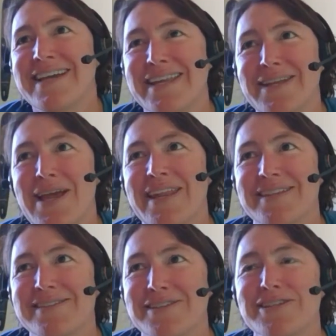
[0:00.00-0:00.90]

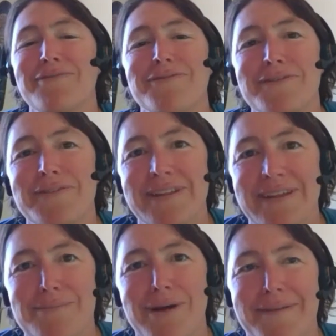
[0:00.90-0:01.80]
it's a
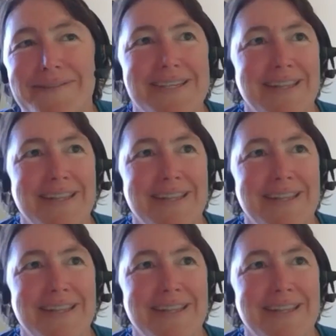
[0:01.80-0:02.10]
self-fulfilling prophecy.